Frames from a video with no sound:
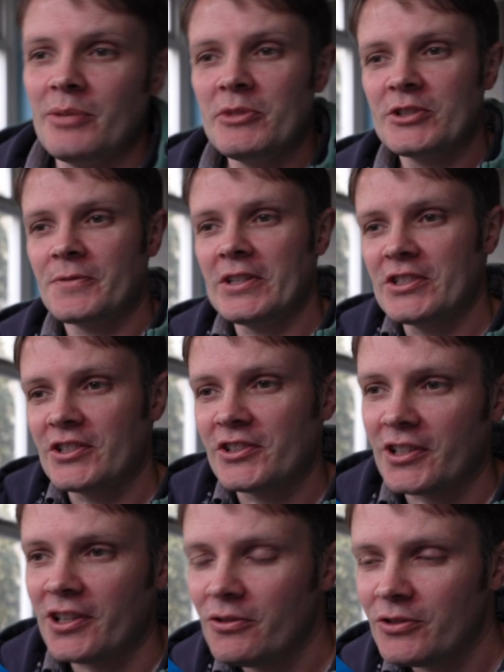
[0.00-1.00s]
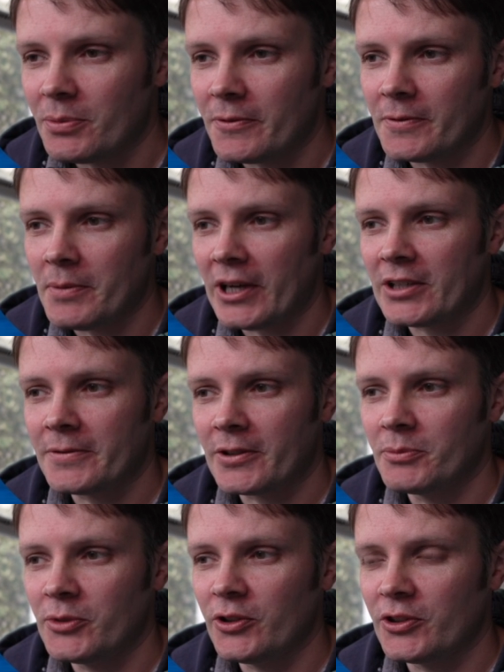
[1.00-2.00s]
image features a close up of the back of a
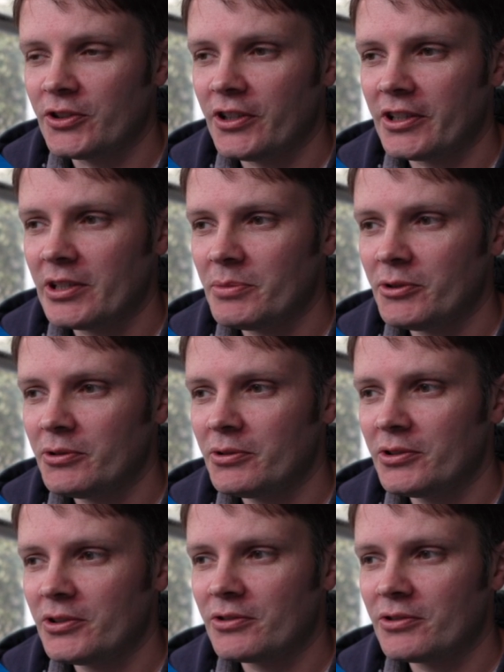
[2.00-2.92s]
computer circuit board.